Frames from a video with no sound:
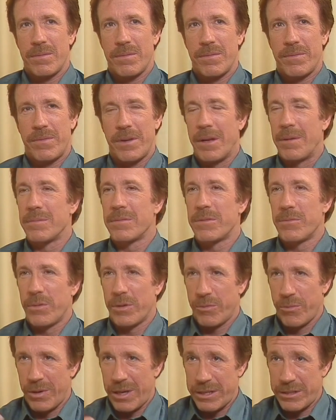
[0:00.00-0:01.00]
films
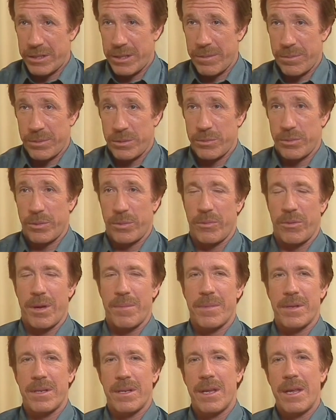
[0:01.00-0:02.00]
with relationships with
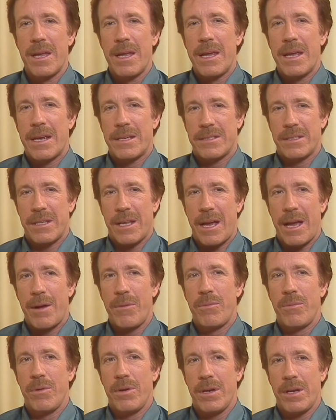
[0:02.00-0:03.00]
women is I
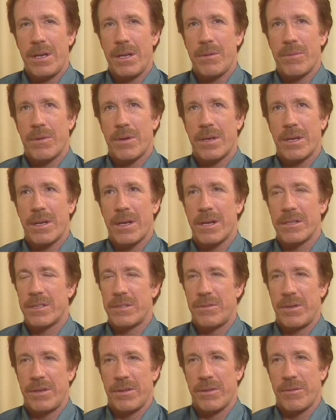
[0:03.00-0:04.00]
really want to
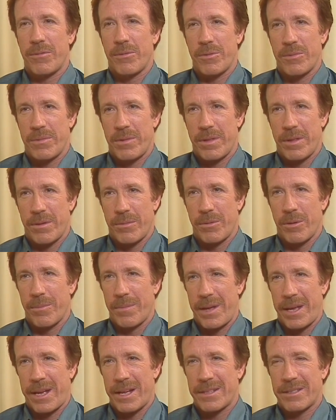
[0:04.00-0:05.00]
concentrate on the
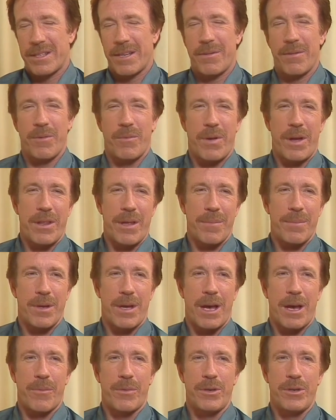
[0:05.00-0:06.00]
romance. Rather,
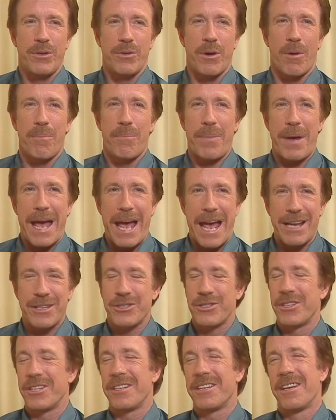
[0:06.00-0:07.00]
I would do a
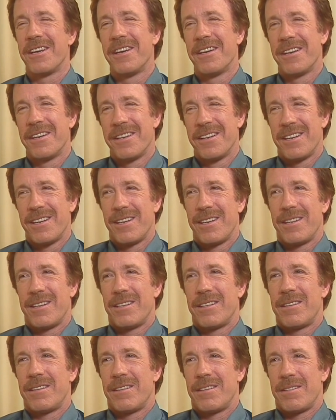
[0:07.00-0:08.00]
passionate
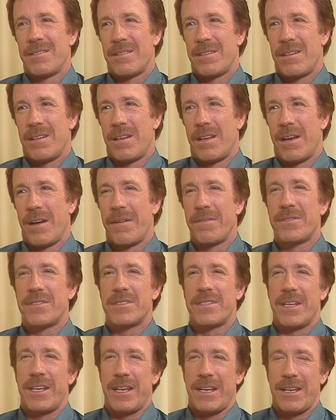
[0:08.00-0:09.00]
love
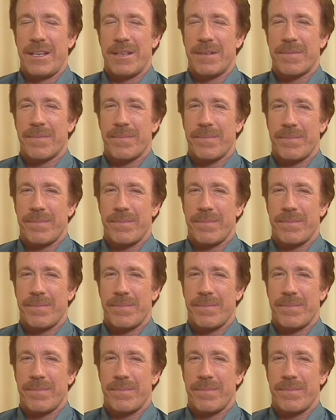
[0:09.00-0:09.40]
scene.